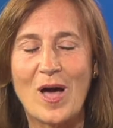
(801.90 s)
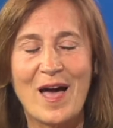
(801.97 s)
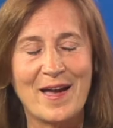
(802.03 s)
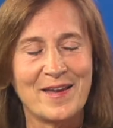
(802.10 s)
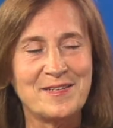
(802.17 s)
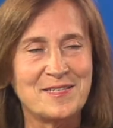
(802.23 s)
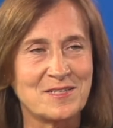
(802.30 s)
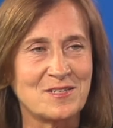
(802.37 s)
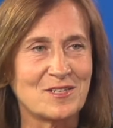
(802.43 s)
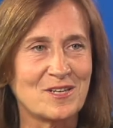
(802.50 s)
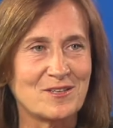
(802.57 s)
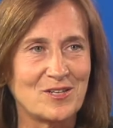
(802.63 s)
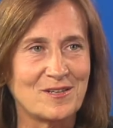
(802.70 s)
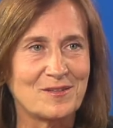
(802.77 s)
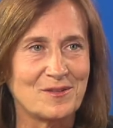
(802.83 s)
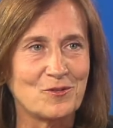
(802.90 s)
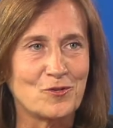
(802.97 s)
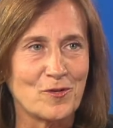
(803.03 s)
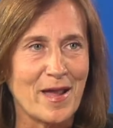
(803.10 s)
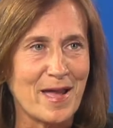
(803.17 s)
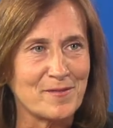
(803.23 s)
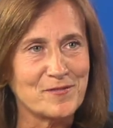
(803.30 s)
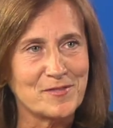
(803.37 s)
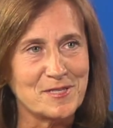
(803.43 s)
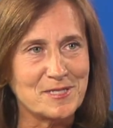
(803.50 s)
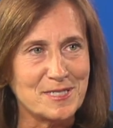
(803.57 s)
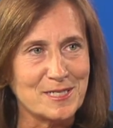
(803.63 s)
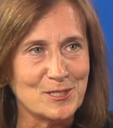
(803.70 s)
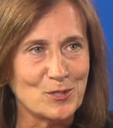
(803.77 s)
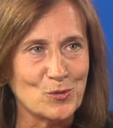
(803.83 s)
I didn't craft the
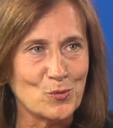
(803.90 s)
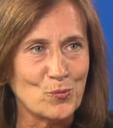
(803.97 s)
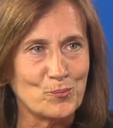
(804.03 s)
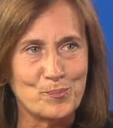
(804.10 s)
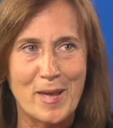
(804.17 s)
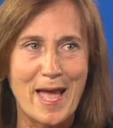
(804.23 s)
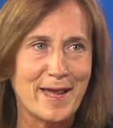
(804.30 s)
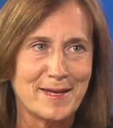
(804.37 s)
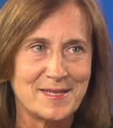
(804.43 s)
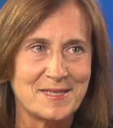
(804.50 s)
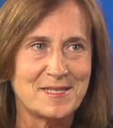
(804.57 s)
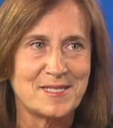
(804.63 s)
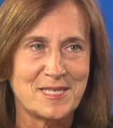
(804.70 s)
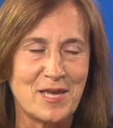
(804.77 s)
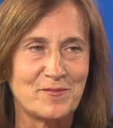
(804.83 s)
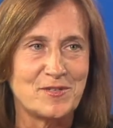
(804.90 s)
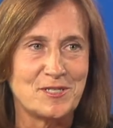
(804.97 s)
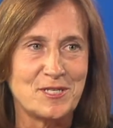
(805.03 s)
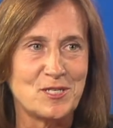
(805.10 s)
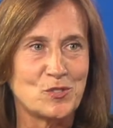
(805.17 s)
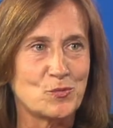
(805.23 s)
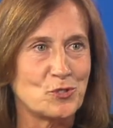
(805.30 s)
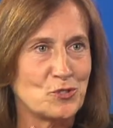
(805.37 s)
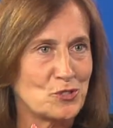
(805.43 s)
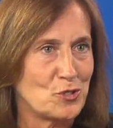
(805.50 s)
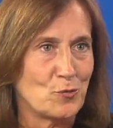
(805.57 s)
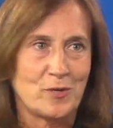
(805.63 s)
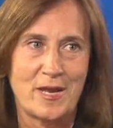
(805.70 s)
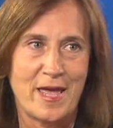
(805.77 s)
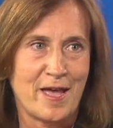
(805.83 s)
deal back in the 70s when
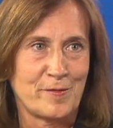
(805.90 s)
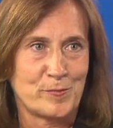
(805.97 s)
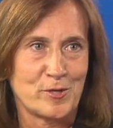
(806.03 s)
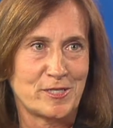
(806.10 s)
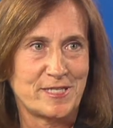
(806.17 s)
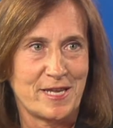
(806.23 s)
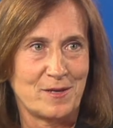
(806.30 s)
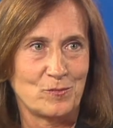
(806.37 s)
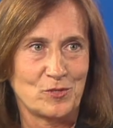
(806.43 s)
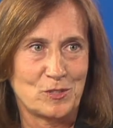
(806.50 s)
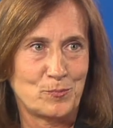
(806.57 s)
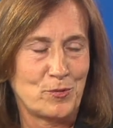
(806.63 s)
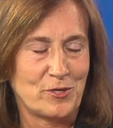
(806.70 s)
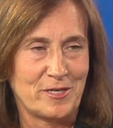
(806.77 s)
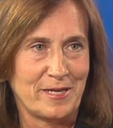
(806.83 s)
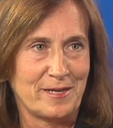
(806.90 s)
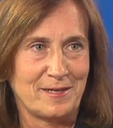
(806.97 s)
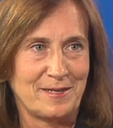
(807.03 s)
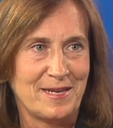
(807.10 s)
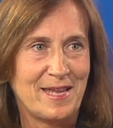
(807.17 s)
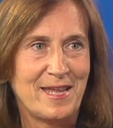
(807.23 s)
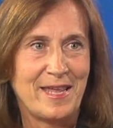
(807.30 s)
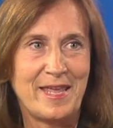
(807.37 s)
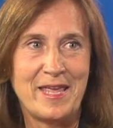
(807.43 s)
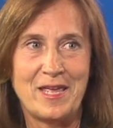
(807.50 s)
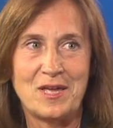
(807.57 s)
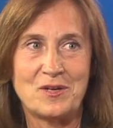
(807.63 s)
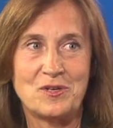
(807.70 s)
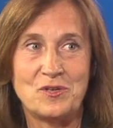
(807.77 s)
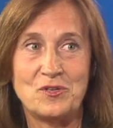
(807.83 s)
2.5% was put in
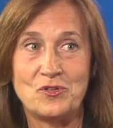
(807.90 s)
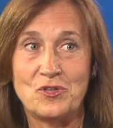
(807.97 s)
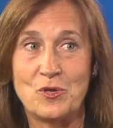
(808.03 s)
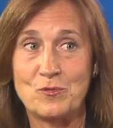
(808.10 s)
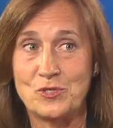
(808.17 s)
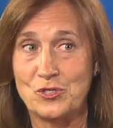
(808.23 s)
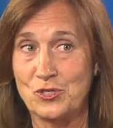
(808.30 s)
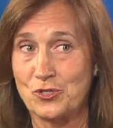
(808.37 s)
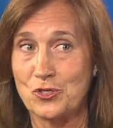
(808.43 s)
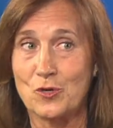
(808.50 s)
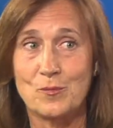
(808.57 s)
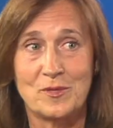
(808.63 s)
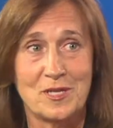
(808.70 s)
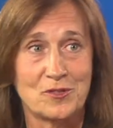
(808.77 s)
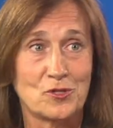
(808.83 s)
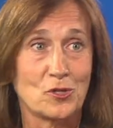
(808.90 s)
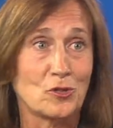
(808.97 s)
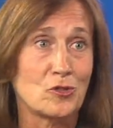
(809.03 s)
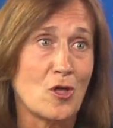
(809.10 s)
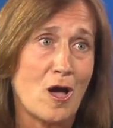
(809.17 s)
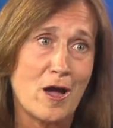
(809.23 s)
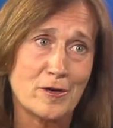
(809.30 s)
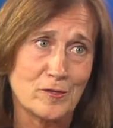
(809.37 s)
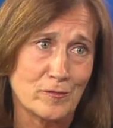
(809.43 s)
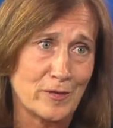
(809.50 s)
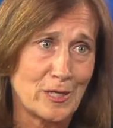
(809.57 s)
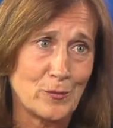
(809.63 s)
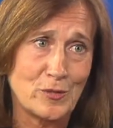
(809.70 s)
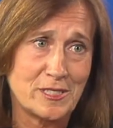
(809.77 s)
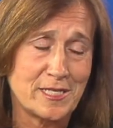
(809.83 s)
and it was determined that the
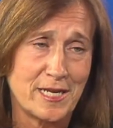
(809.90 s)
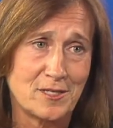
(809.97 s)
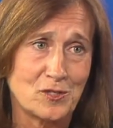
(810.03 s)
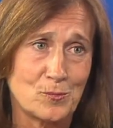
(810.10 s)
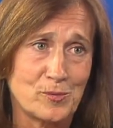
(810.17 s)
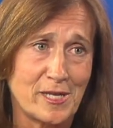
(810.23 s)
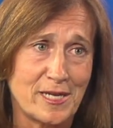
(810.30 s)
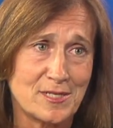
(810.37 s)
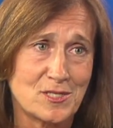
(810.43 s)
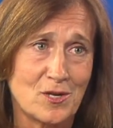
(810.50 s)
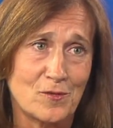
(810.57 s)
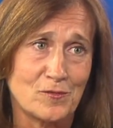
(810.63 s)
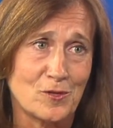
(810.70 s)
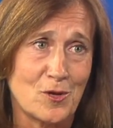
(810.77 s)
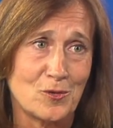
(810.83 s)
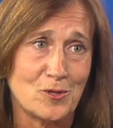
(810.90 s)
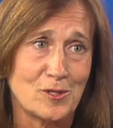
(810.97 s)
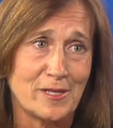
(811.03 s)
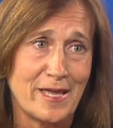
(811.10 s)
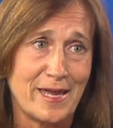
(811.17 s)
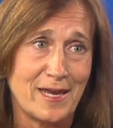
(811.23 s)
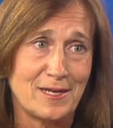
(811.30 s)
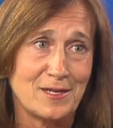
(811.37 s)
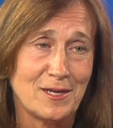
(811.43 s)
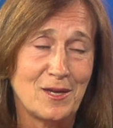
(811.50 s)
lottery would take the place of local aid.